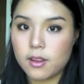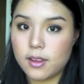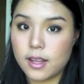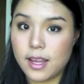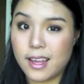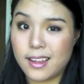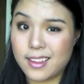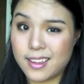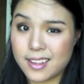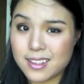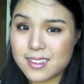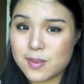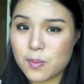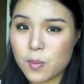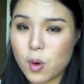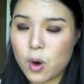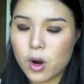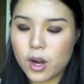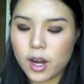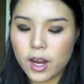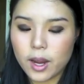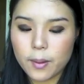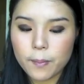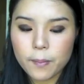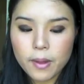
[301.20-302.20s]
like this
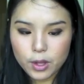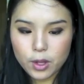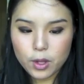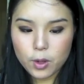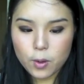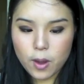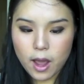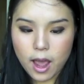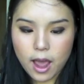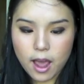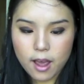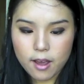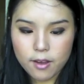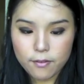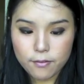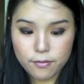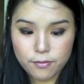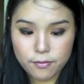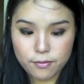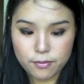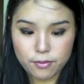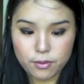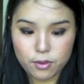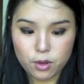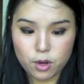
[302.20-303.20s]
morning, you have
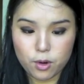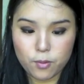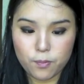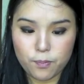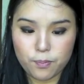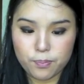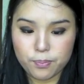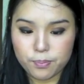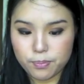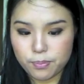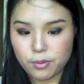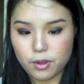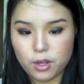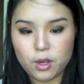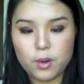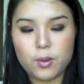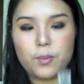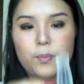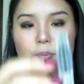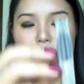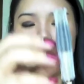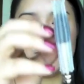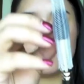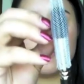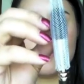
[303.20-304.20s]
your
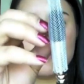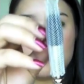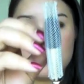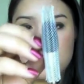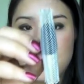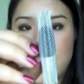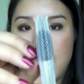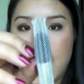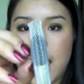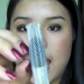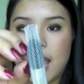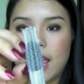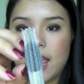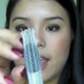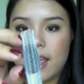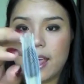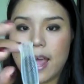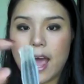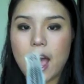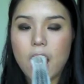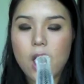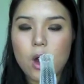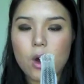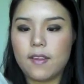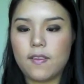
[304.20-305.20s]
bristles hanging
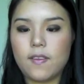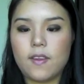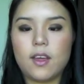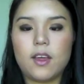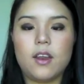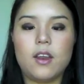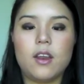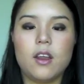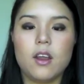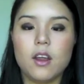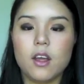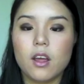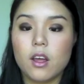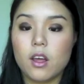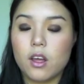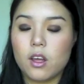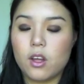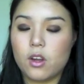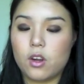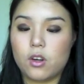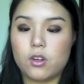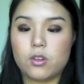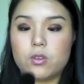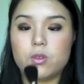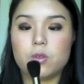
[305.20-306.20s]
out, and then
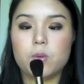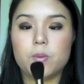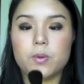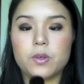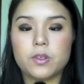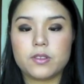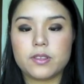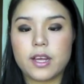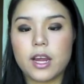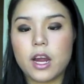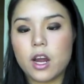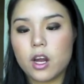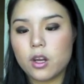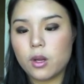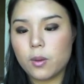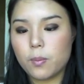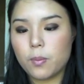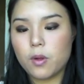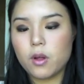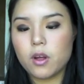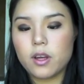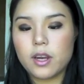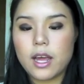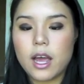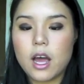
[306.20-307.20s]
you're super scared, you
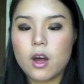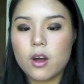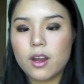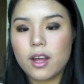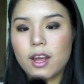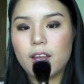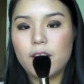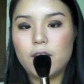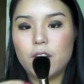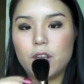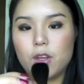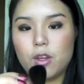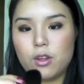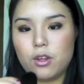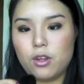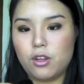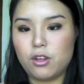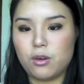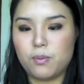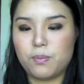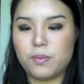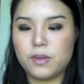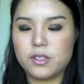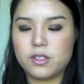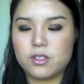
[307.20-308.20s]
pull it out and
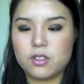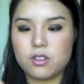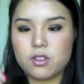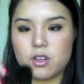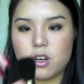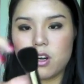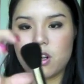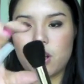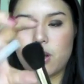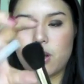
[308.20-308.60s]
your bristles are